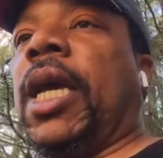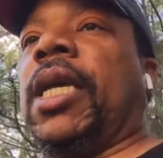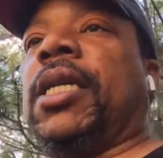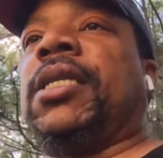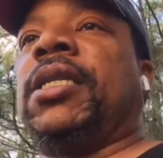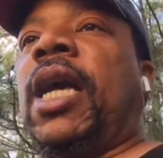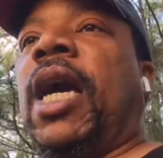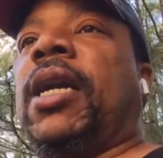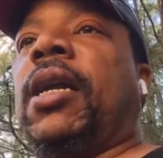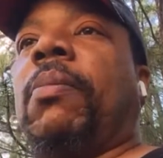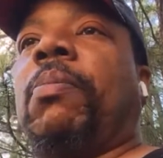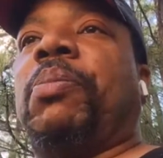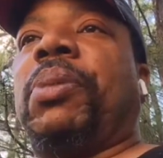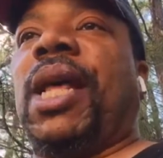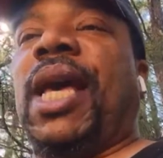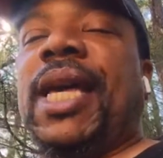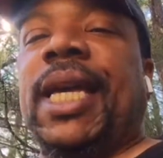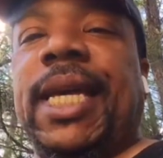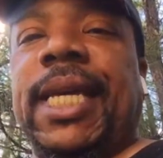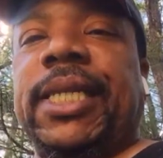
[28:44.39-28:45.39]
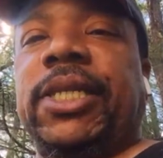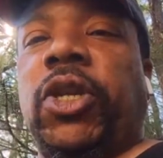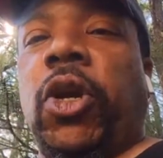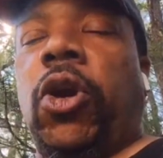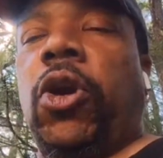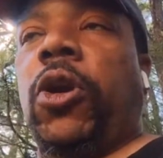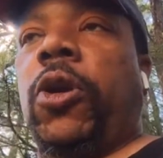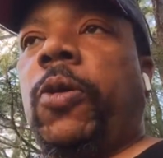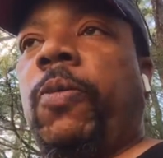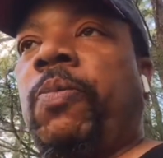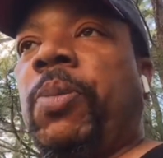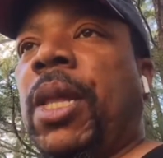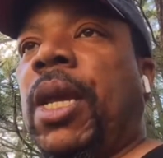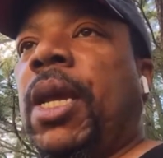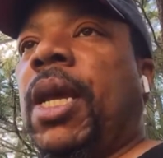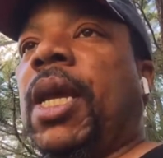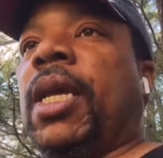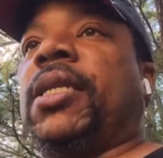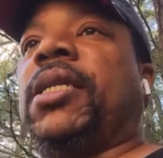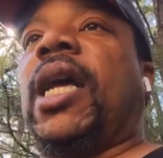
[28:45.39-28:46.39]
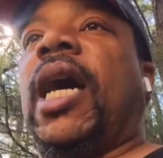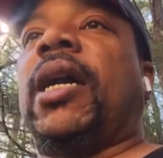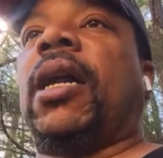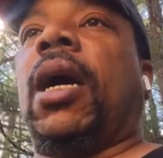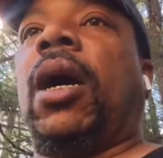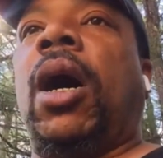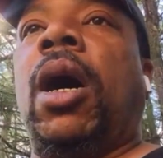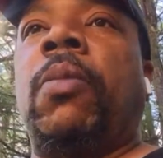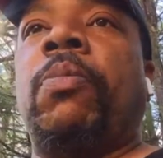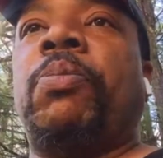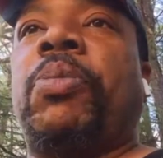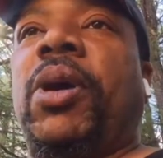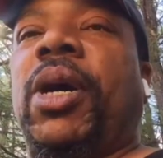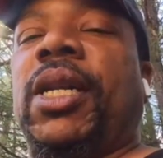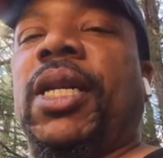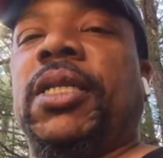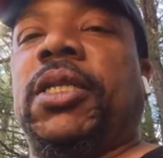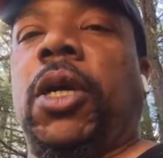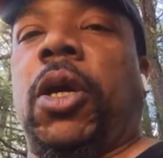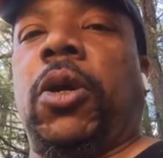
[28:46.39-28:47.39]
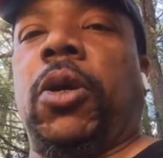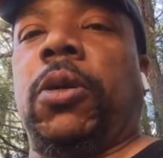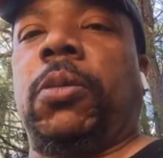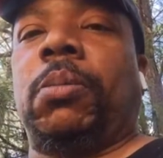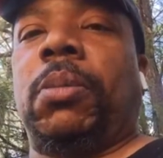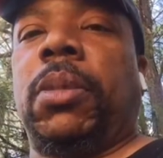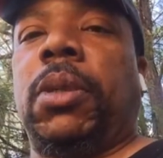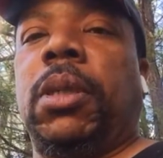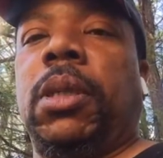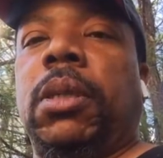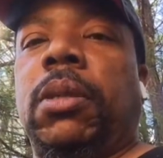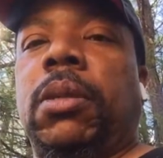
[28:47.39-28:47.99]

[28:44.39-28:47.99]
It's not a blanket term. It's not an umbrella term.